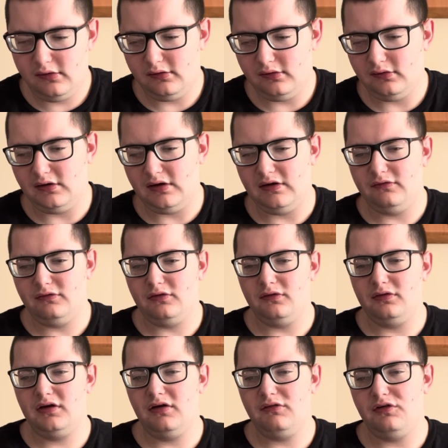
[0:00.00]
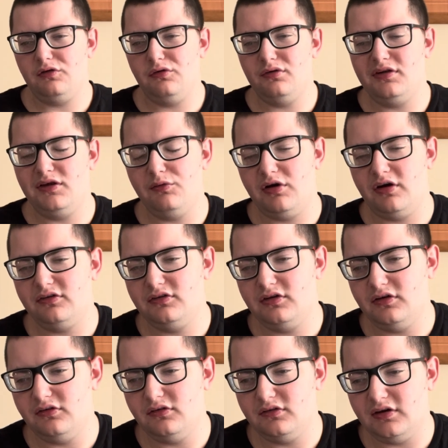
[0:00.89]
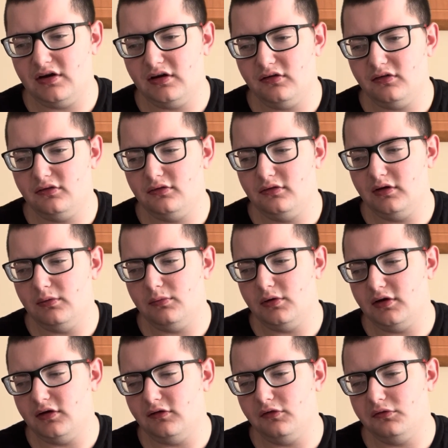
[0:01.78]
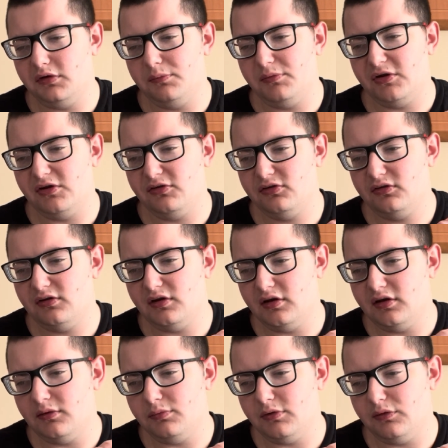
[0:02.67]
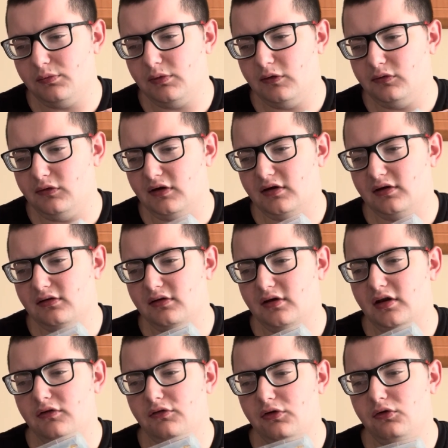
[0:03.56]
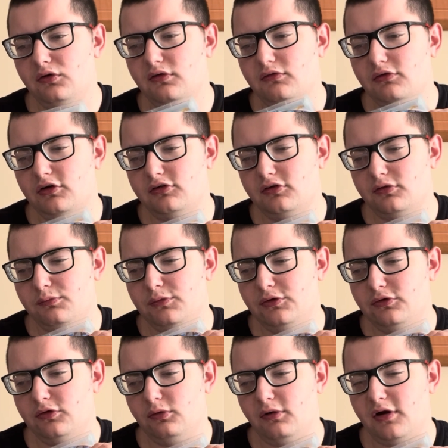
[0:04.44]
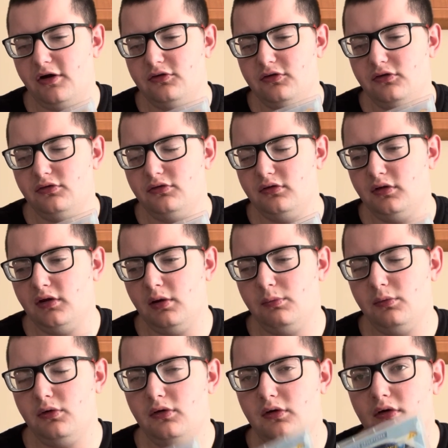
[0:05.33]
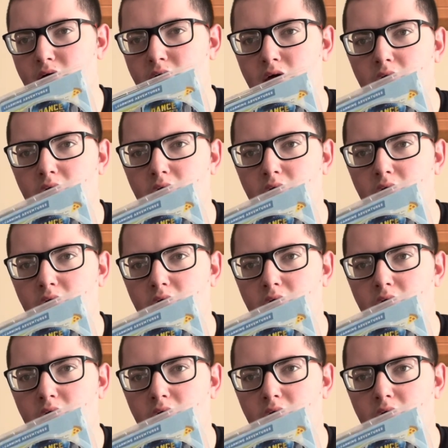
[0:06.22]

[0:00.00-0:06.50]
I don't think I've ever really watched Daniel Tiger's Neighborhood, never really been interested in it, but it's basically kind of a newer version of Mr. Rogers' Neighborhood.